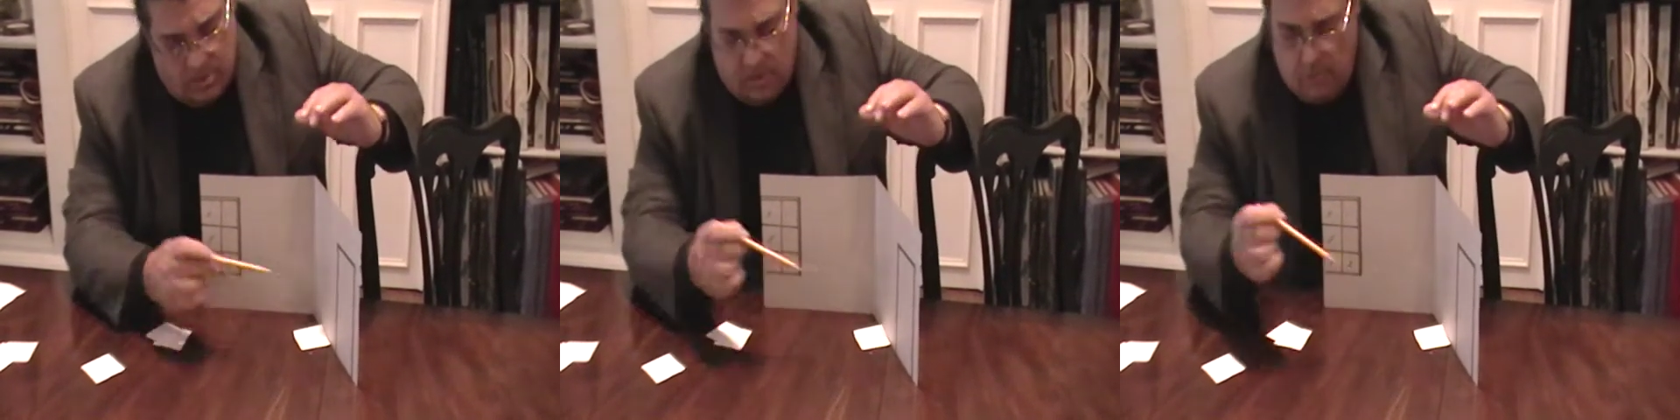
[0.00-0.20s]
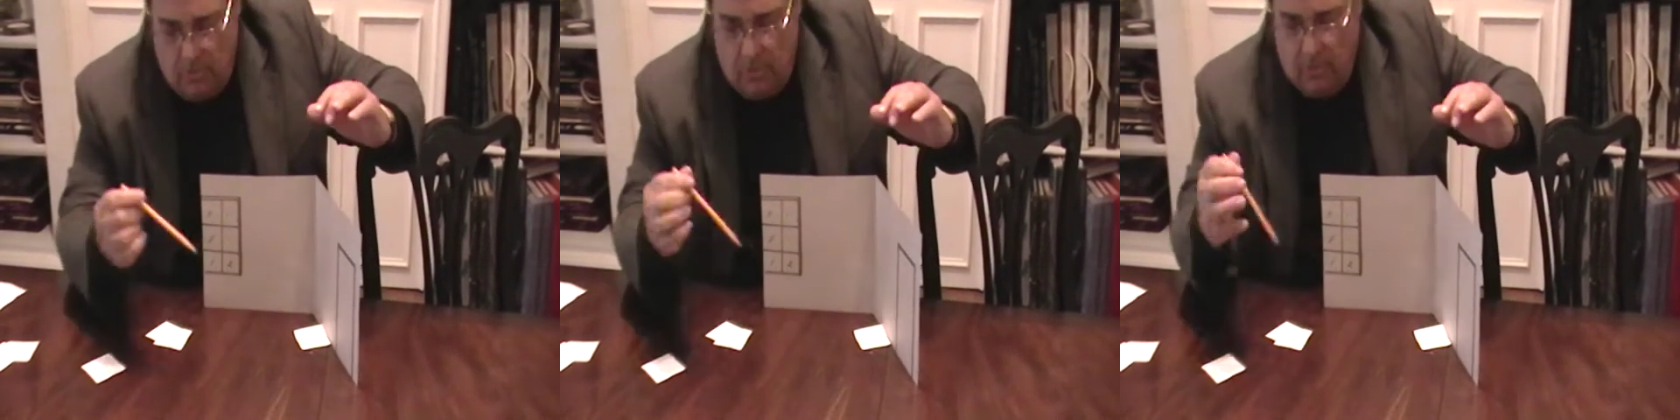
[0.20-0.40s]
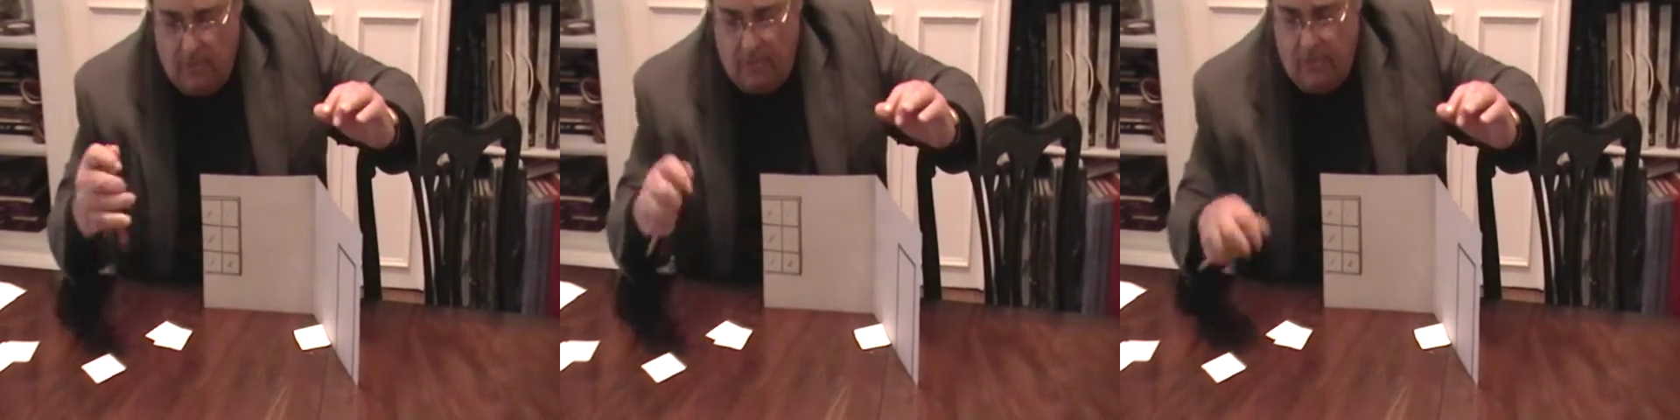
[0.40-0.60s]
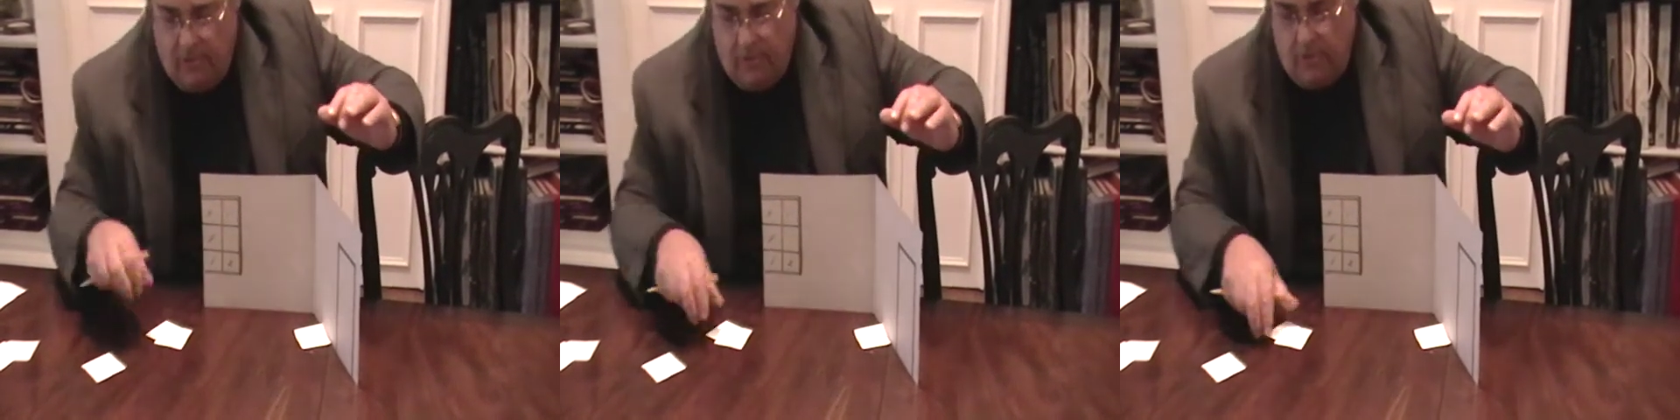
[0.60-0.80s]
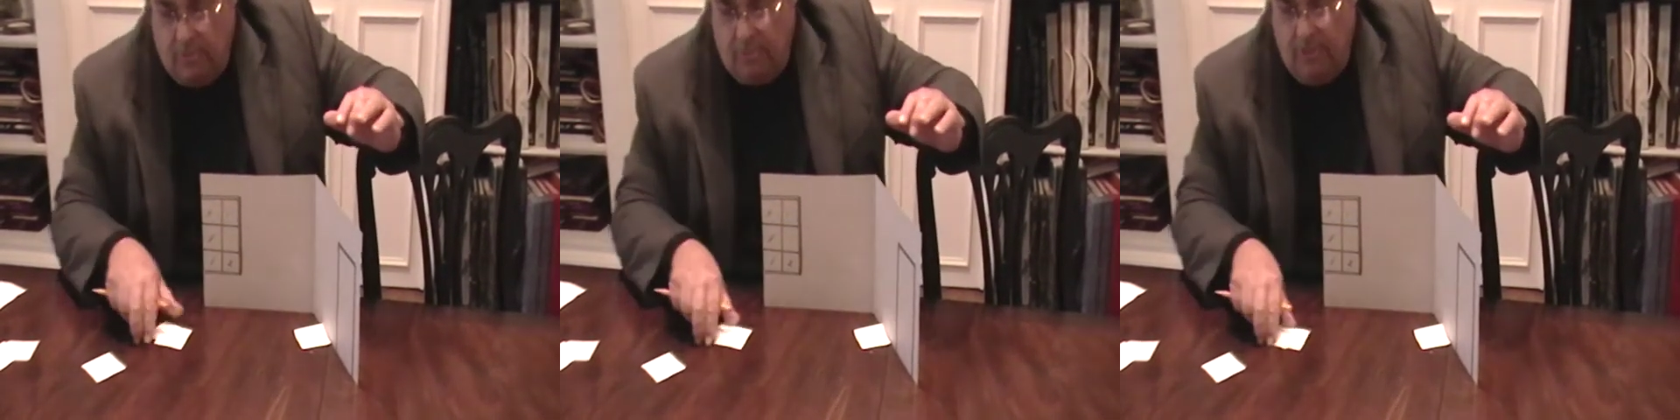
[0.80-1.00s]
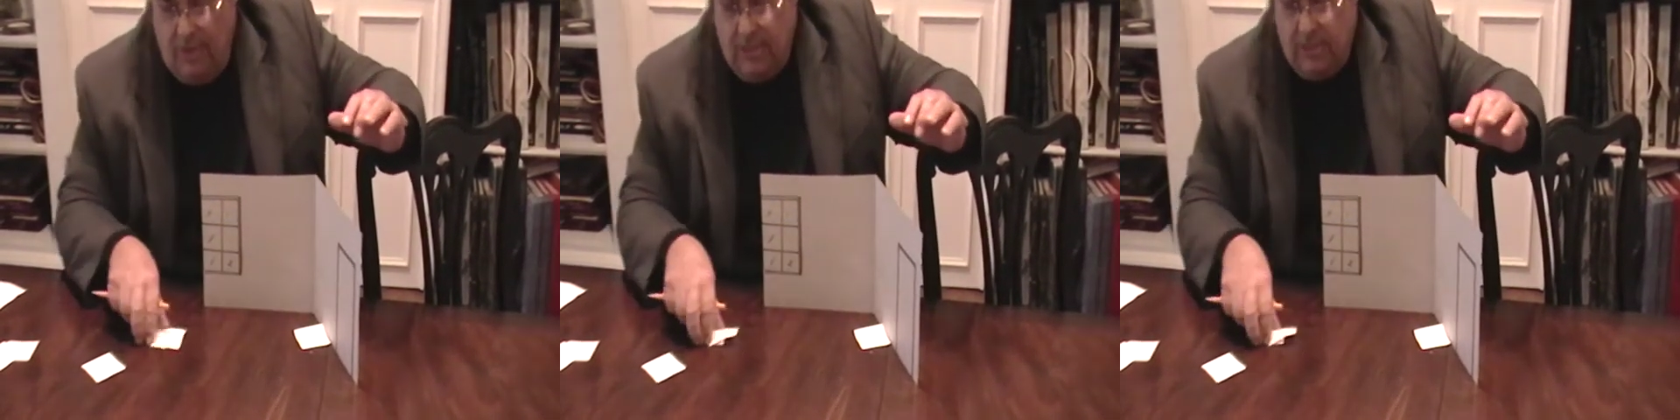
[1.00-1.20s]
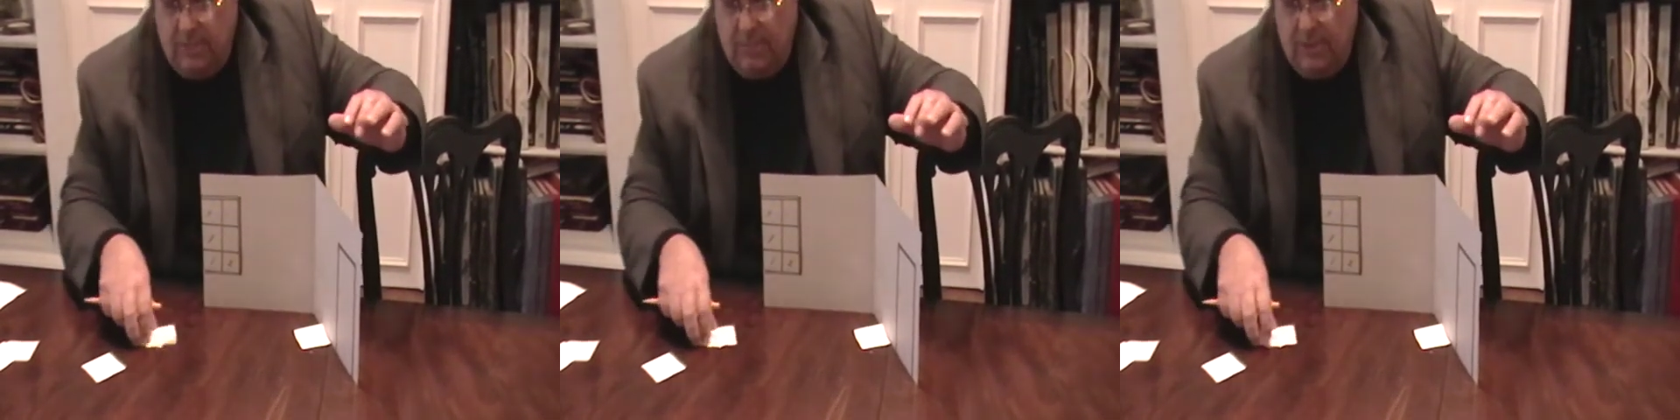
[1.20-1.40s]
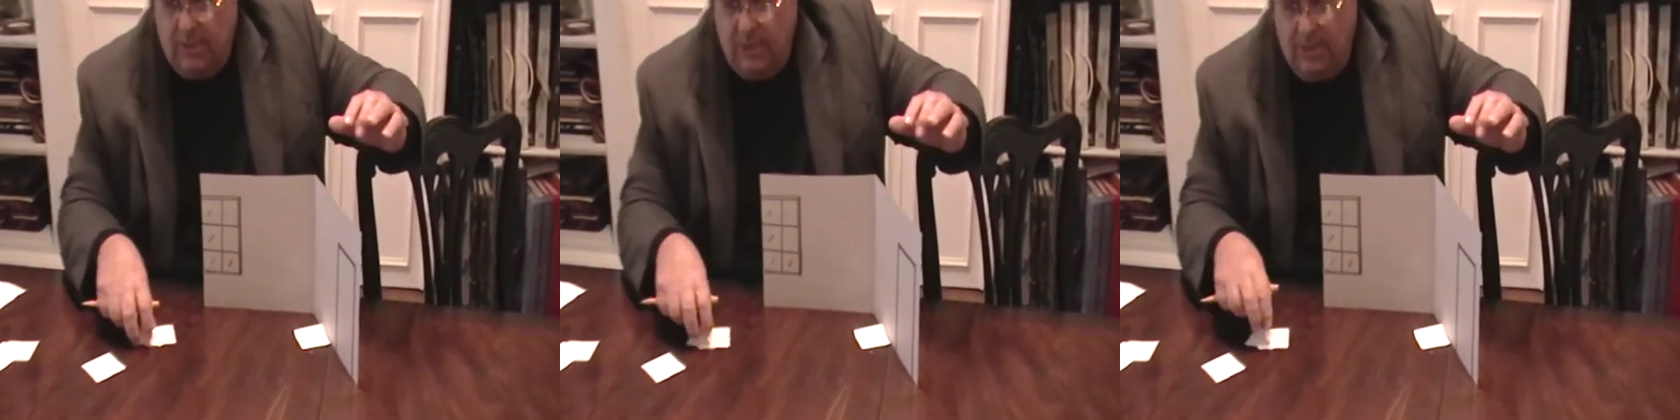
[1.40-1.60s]
so we're going to figure
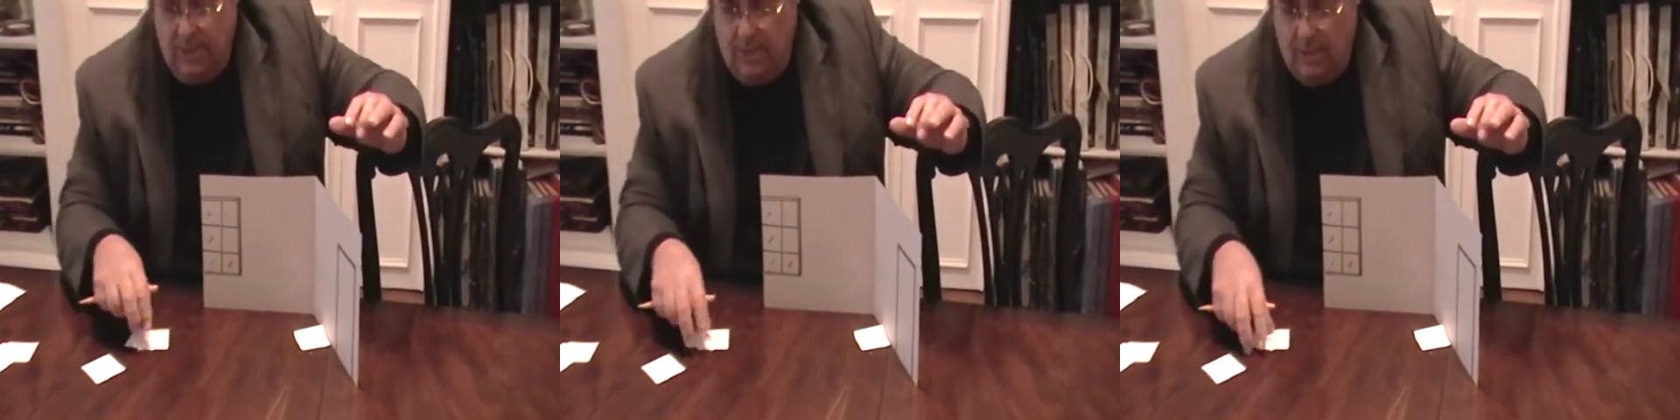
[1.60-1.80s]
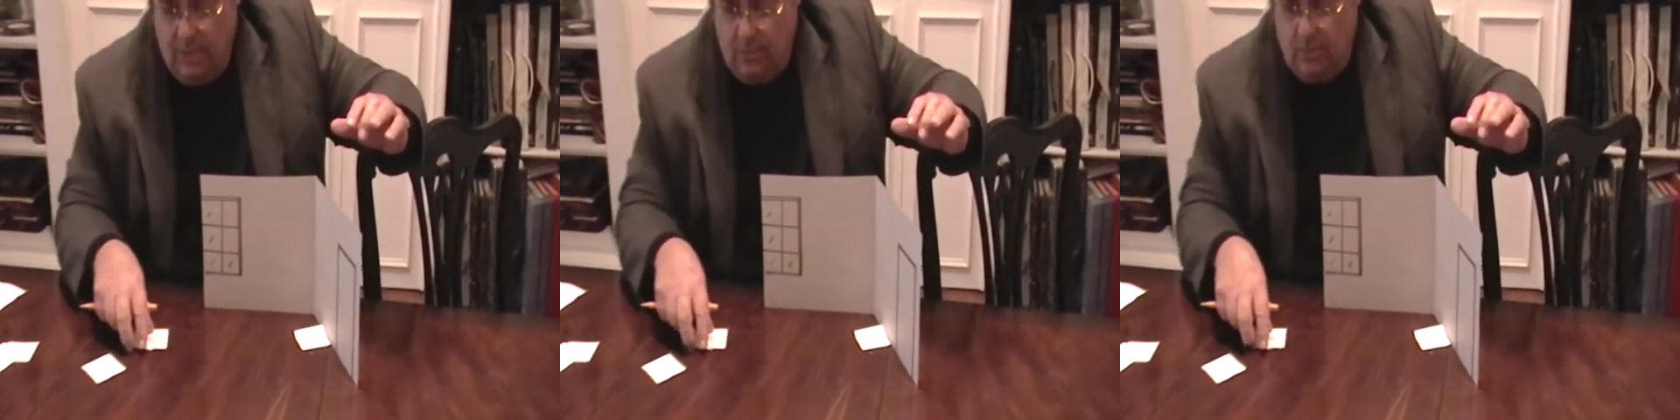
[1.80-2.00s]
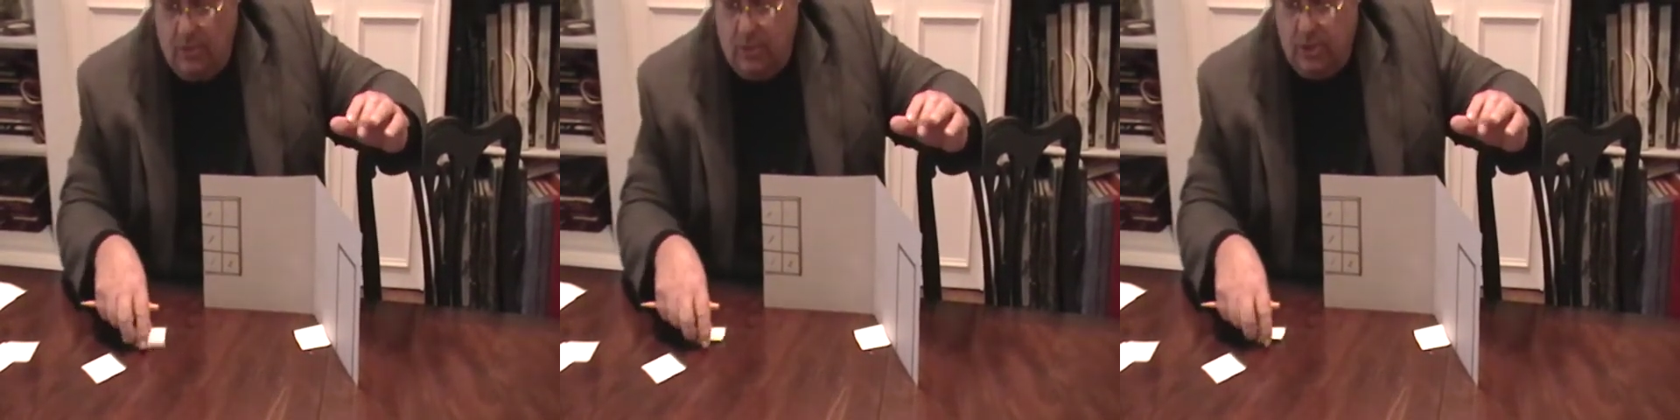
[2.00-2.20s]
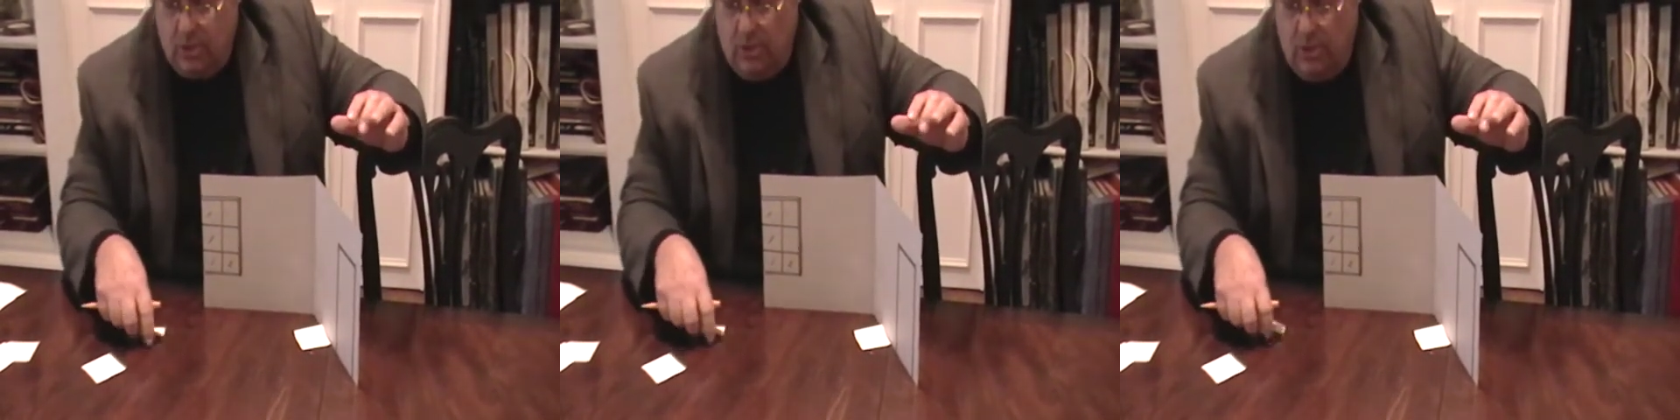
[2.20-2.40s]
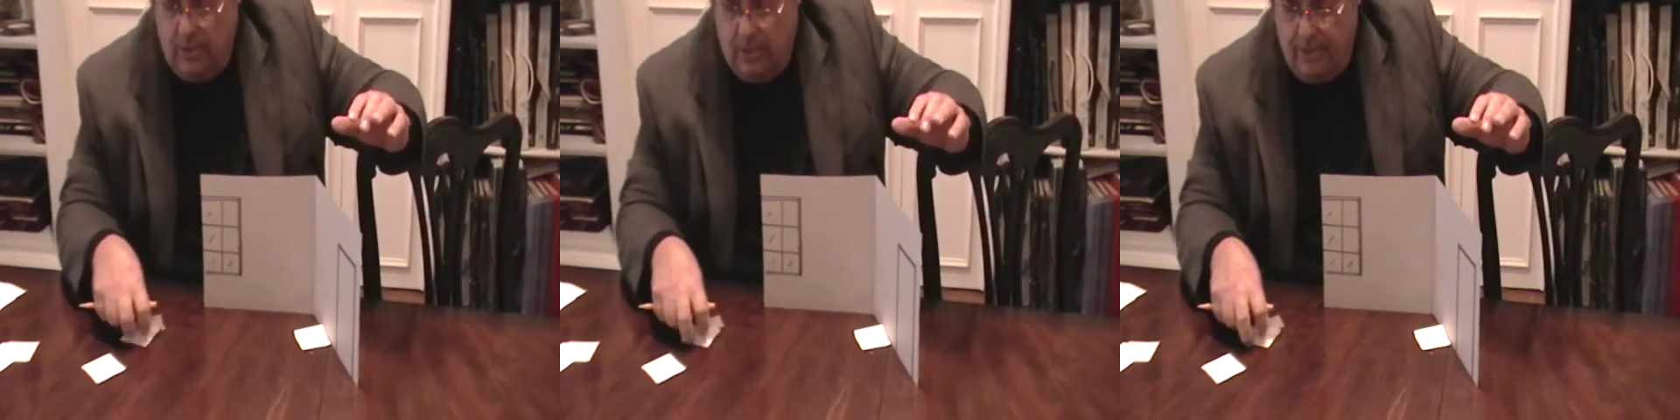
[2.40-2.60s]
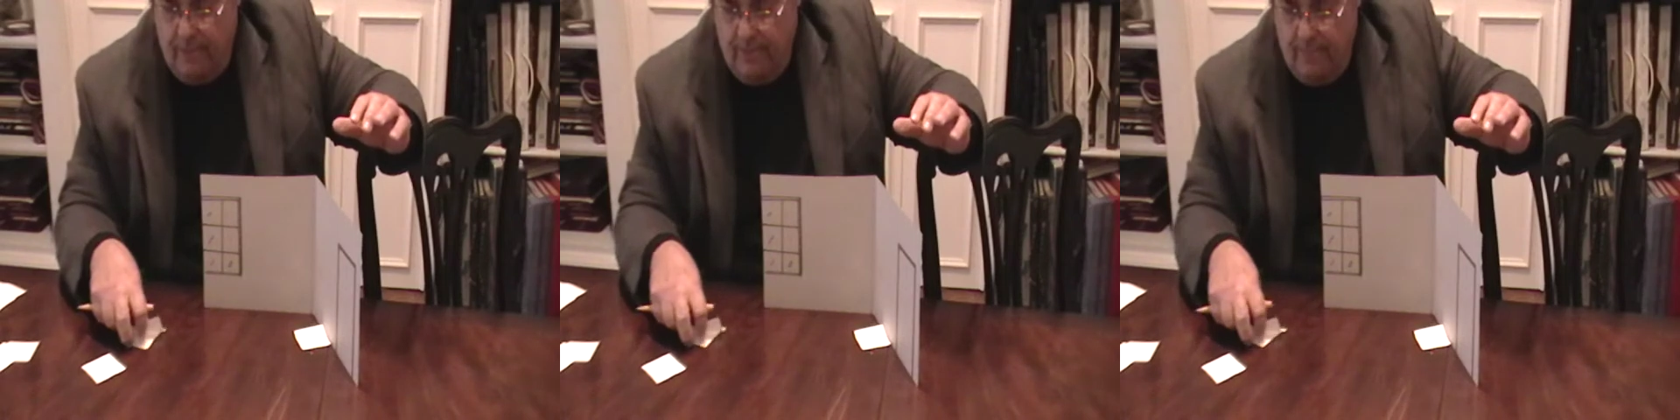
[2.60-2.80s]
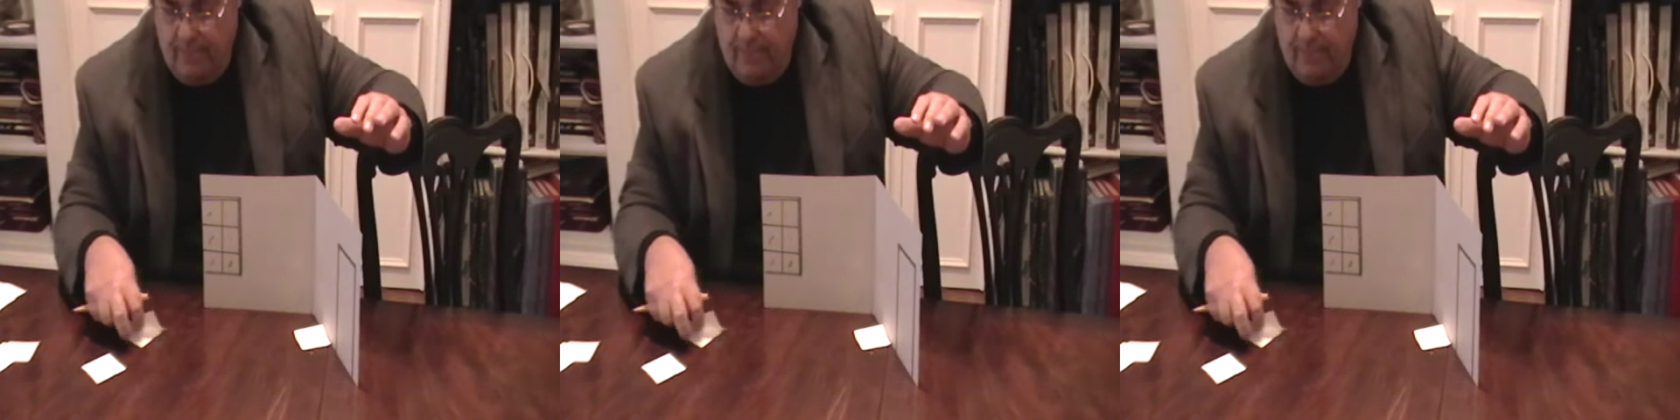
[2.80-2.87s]
approximately there. We'll start it.